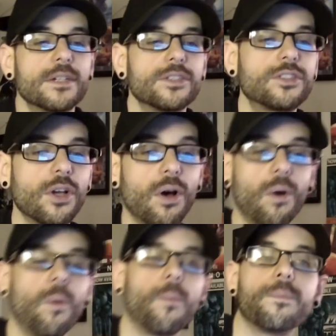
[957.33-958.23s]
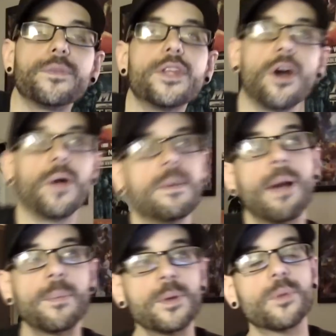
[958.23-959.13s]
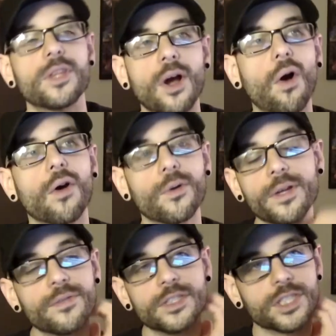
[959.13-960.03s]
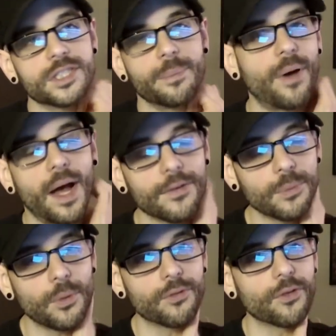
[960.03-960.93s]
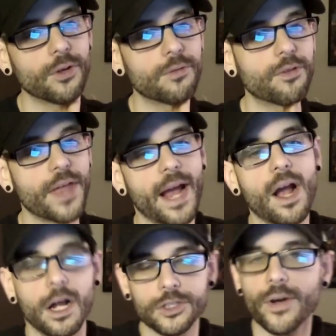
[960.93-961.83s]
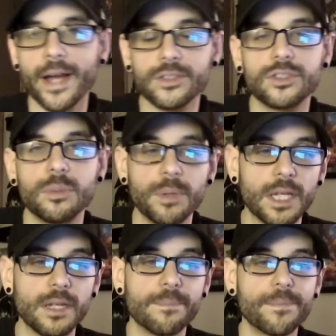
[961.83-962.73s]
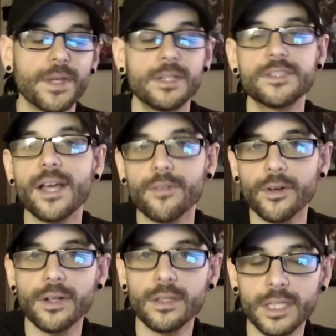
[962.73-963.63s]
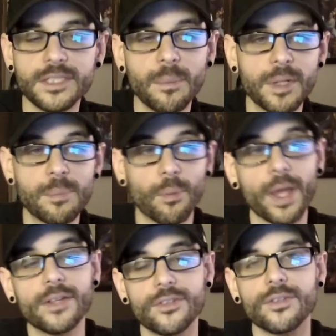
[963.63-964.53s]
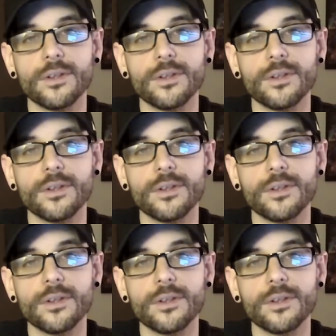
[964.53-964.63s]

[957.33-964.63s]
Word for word: So, you know, it might be really hard or even just impossible for, for that contract to be severed, unless somebody breaks,